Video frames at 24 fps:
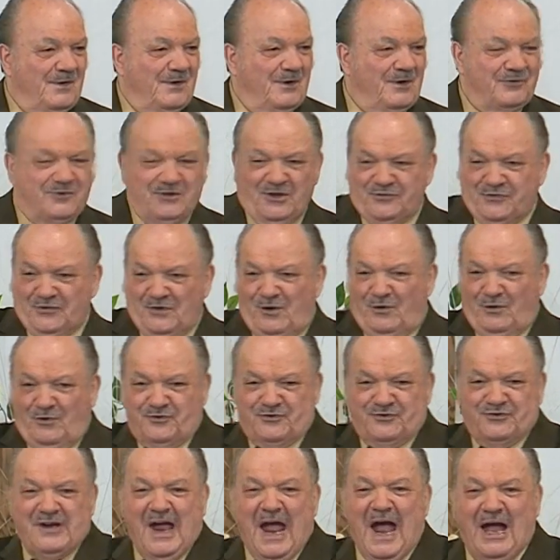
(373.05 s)
are just little
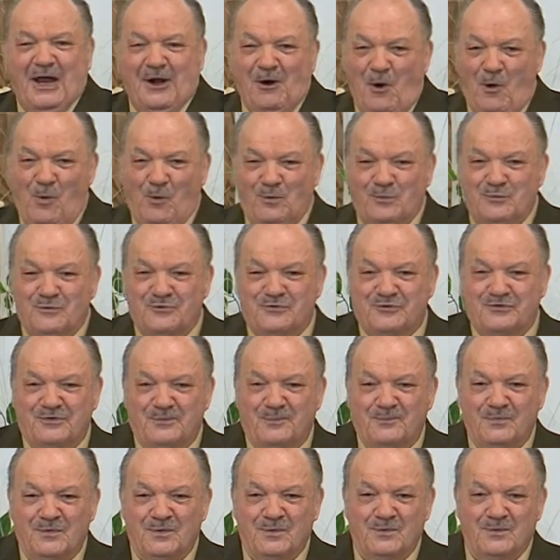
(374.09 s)
shadows.
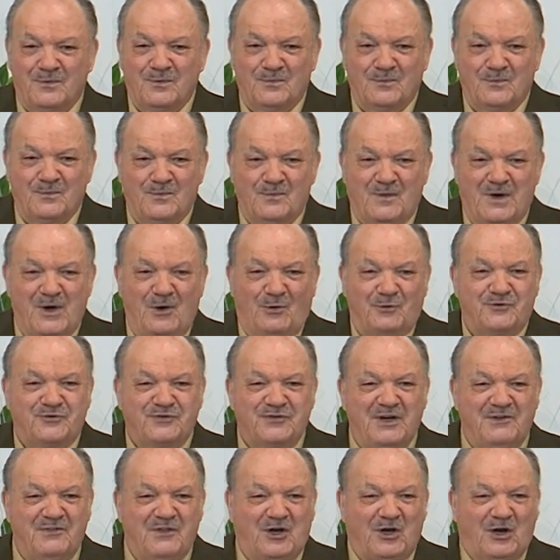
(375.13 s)
We don't
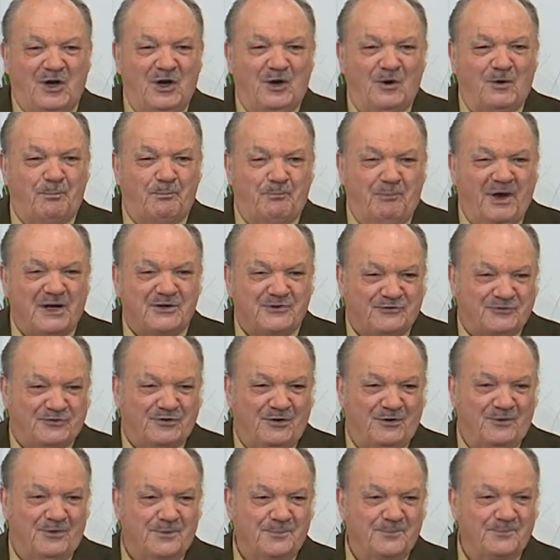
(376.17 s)
see the clear
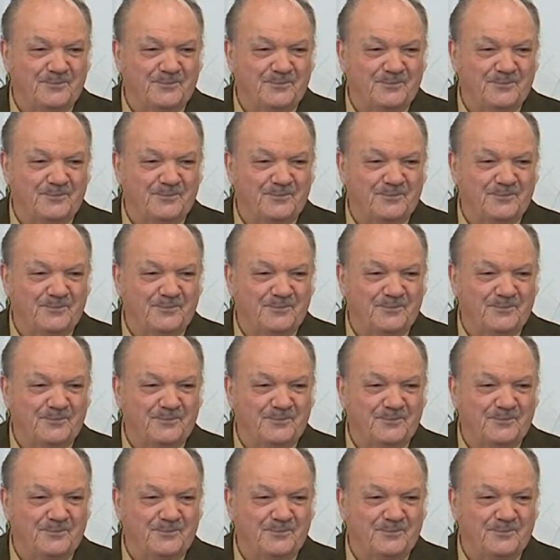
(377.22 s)
picture.